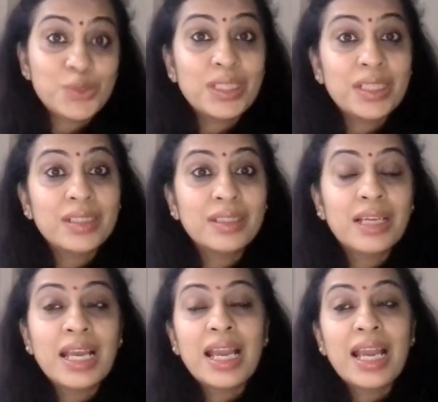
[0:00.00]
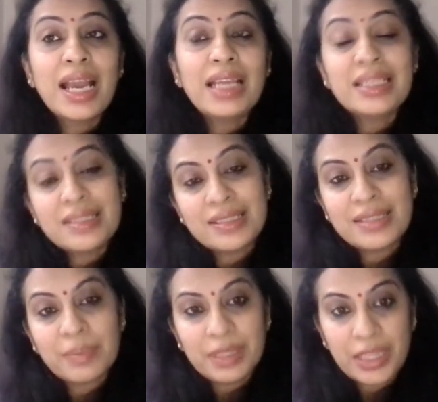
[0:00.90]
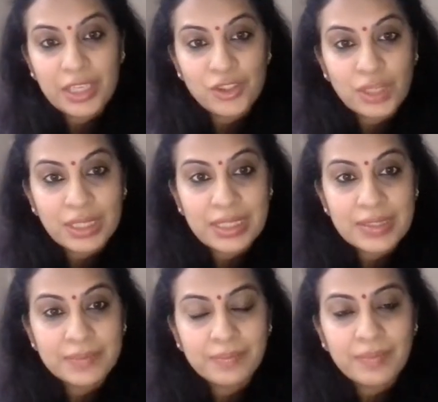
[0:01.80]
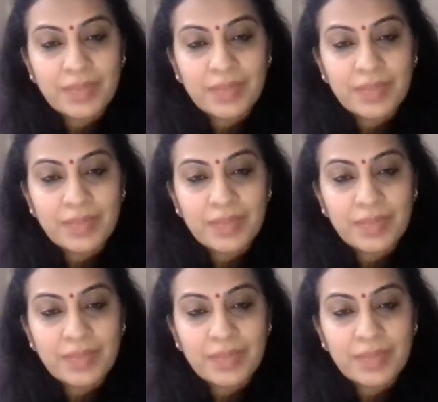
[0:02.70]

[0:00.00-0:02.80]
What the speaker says: to learn and assist them in their journeys.